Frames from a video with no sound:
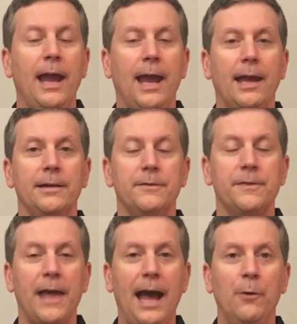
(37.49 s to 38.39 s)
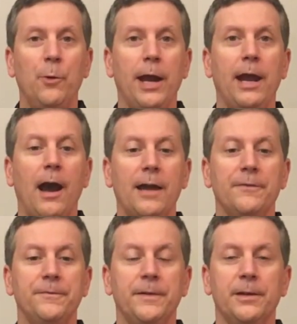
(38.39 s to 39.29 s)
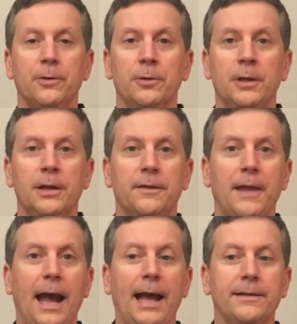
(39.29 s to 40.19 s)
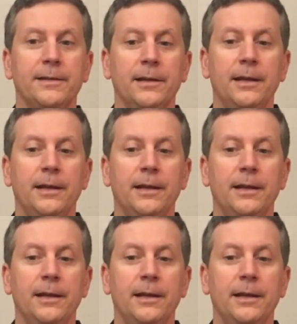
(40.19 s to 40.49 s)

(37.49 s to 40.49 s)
And that way I feel that